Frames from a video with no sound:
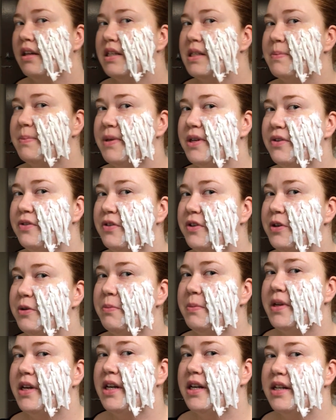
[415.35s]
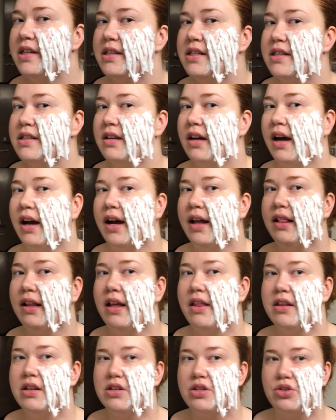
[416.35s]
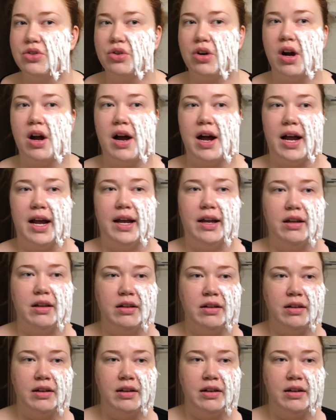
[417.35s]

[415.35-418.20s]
It's been a few minutes. I let this dry